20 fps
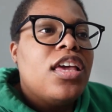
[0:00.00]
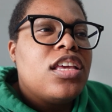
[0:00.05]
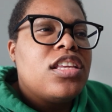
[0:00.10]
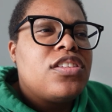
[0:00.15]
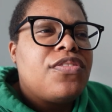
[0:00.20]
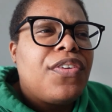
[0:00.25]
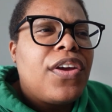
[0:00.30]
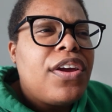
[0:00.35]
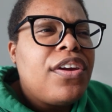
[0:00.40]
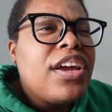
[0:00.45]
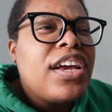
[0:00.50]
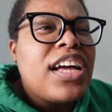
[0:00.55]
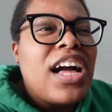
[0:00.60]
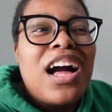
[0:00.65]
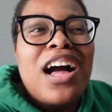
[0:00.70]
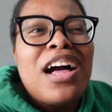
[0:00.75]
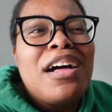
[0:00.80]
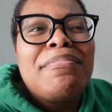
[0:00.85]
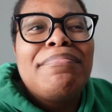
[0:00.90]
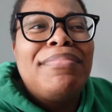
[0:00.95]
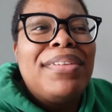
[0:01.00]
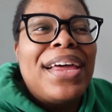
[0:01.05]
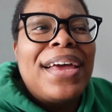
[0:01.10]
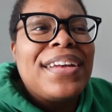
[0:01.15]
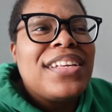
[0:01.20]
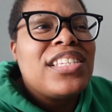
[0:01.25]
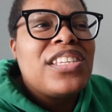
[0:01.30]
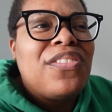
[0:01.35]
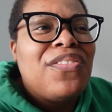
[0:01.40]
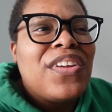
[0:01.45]
It's very
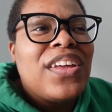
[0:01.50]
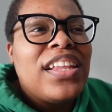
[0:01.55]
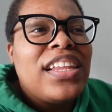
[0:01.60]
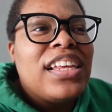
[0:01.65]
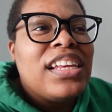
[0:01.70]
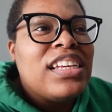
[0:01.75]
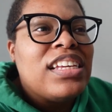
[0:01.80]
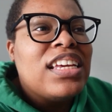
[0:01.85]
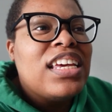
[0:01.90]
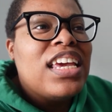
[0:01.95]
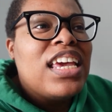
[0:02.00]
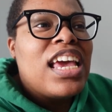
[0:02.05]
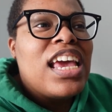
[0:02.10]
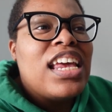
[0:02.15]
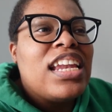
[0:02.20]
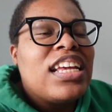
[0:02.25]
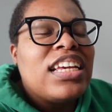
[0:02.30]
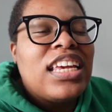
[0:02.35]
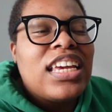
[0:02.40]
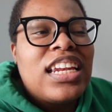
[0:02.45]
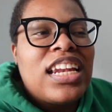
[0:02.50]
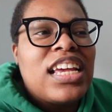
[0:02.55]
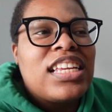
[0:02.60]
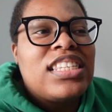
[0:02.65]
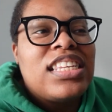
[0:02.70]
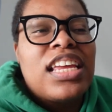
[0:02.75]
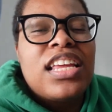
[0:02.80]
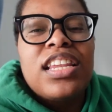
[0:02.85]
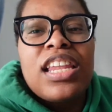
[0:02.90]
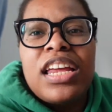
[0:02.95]
complex feeling. And again, I
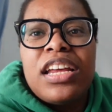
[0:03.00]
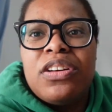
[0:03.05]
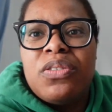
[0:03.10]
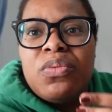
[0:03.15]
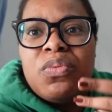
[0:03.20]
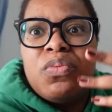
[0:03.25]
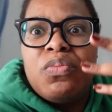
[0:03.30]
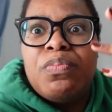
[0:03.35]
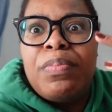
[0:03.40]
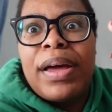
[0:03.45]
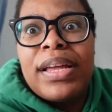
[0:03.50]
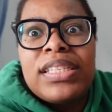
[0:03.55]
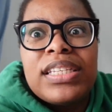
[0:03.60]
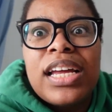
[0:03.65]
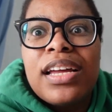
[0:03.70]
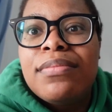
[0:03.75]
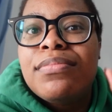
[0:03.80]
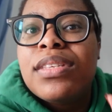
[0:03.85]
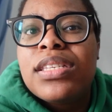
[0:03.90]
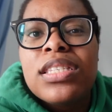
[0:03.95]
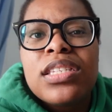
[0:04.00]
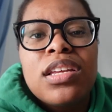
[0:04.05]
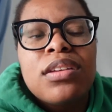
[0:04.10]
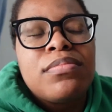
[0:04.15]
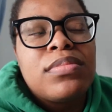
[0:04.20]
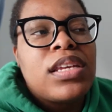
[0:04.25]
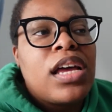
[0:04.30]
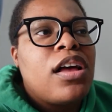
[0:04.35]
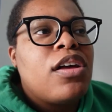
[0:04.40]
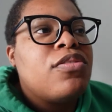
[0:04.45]
said like by time this
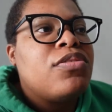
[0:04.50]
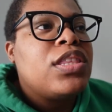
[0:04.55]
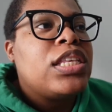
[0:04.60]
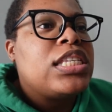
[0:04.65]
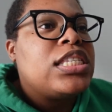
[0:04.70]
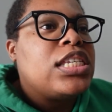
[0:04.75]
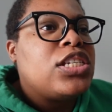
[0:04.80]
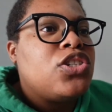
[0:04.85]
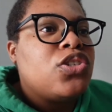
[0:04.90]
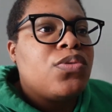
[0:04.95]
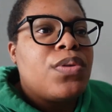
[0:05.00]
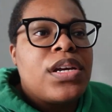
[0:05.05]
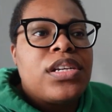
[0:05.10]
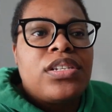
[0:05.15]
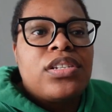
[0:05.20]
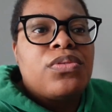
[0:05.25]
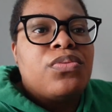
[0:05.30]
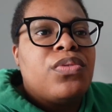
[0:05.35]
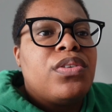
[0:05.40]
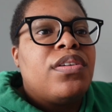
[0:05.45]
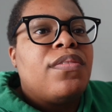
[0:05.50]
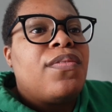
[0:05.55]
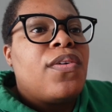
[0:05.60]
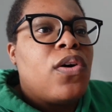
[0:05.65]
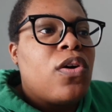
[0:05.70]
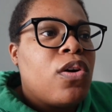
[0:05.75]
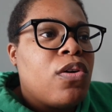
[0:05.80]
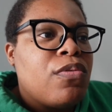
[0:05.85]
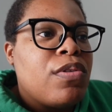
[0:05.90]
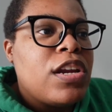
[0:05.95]
comes out, the situation would have
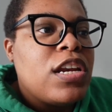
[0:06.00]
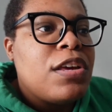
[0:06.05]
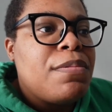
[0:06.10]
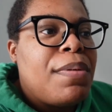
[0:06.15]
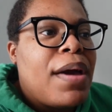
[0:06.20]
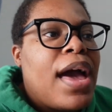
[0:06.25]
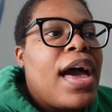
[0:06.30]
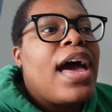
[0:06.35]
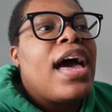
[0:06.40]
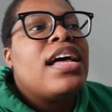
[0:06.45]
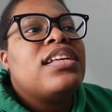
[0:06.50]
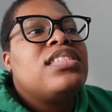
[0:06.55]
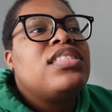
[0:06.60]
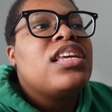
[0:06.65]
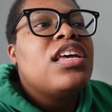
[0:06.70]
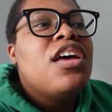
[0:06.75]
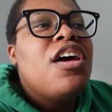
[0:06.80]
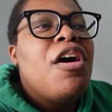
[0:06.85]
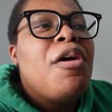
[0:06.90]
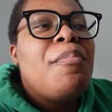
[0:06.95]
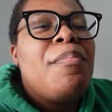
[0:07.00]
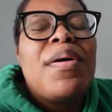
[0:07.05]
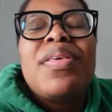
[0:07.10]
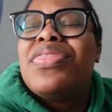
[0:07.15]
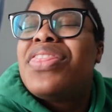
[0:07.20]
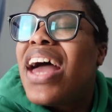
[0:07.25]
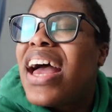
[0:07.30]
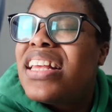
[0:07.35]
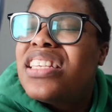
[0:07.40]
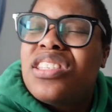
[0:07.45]
already passed.
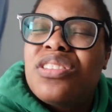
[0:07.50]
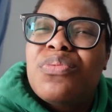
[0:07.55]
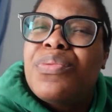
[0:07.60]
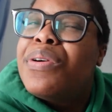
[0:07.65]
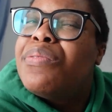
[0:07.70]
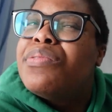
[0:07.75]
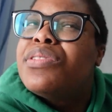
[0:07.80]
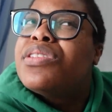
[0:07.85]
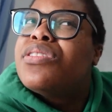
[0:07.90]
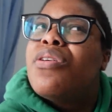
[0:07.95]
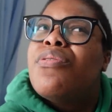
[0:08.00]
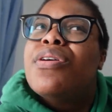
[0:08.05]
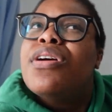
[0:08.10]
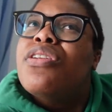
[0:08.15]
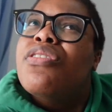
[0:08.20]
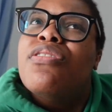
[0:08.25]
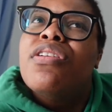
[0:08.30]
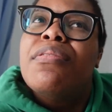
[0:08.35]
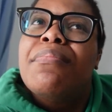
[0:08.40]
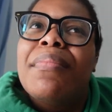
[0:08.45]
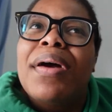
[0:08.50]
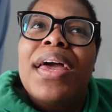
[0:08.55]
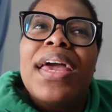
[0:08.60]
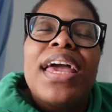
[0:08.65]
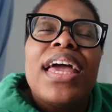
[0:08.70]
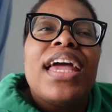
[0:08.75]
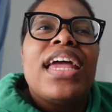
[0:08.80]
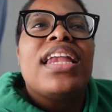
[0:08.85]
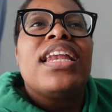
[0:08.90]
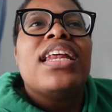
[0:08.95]
But that's what was going on in my
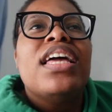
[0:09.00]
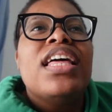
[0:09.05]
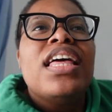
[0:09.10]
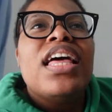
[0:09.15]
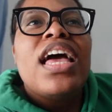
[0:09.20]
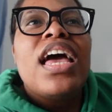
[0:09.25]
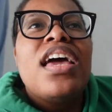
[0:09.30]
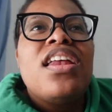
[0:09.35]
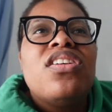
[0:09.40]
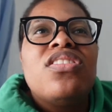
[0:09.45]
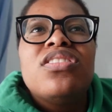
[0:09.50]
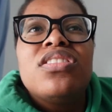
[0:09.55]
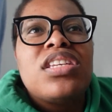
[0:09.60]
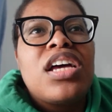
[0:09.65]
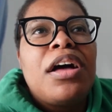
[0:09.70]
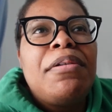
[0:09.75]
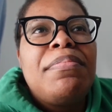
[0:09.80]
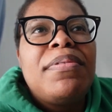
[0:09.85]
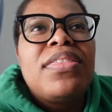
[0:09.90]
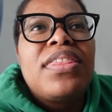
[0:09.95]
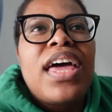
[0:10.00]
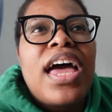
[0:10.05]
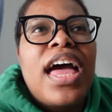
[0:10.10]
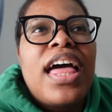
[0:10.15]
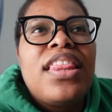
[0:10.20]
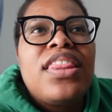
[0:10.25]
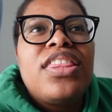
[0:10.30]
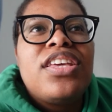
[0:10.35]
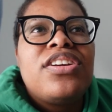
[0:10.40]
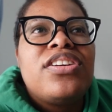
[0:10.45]
head. And on top of
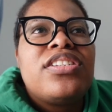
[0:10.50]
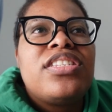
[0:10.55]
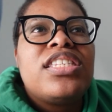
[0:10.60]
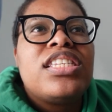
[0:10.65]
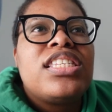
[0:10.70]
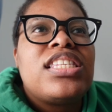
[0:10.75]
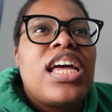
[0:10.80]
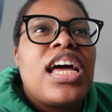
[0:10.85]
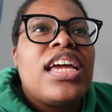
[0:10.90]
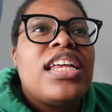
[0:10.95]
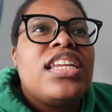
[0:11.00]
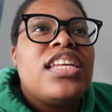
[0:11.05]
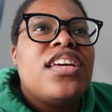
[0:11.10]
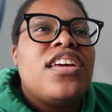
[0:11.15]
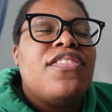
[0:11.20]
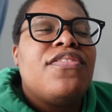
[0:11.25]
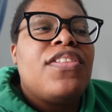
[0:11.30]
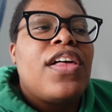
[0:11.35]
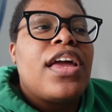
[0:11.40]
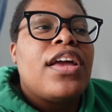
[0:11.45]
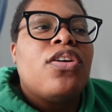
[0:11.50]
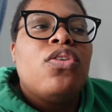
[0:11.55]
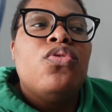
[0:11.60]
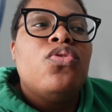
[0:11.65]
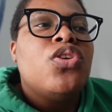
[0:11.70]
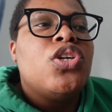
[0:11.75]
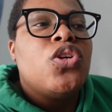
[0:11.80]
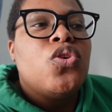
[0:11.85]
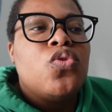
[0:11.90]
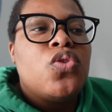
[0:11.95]
that, there's this idea of like who
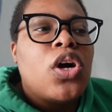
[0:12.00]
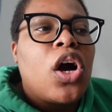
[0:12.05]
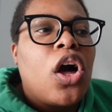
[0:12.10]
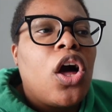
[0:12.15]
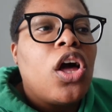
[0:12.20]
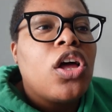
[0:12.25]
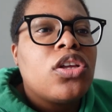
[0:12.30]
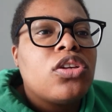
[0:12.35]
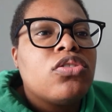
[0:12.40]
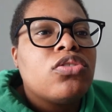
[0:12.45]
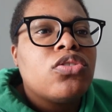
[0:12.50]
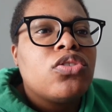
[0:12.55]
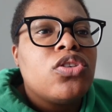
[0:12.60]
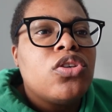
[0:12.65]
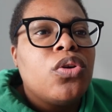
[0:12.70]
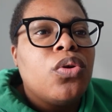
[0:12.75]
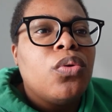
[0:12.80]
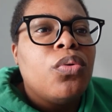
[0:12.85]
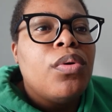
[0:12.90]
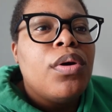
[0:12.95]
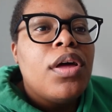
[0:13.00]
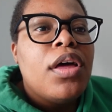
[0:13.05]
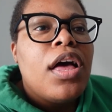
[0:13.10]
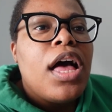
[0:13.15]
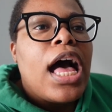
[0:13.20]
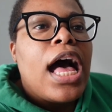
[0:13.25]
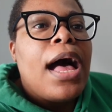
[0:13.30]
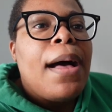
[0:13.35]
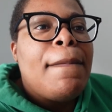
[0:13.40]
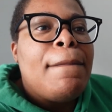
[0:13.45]
do you talk to
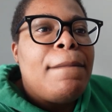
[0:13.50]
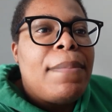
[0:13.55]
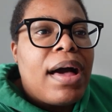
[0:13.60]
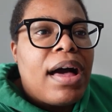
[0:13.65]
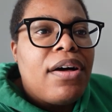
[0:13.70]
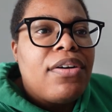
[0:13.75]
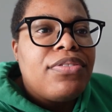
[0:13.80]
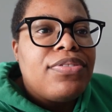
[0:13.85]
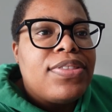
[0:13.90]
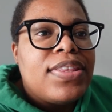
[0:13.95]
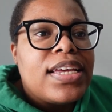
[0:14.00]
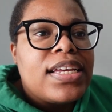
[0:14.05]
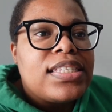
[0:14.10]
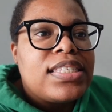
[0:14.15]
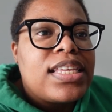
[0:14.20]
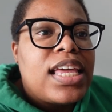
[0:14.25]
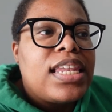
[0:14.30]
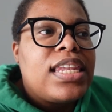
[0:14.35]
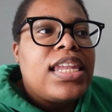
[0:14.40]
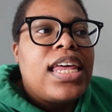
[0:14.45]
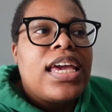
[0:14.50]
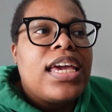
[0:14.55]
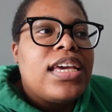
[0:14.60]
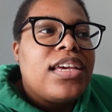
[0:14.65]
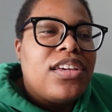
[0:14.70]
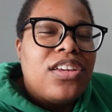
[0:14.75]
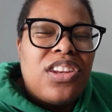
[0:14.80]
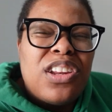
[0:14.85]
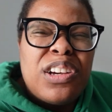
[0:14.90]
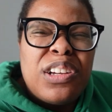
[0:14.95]
about this?
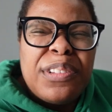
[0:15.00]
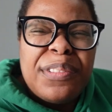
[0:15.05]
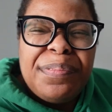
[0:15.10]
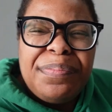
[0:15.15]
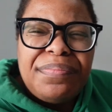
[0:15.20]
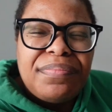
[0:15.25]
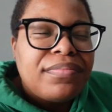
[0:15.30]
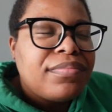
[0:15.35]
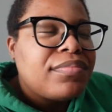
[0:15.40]
Like, you know,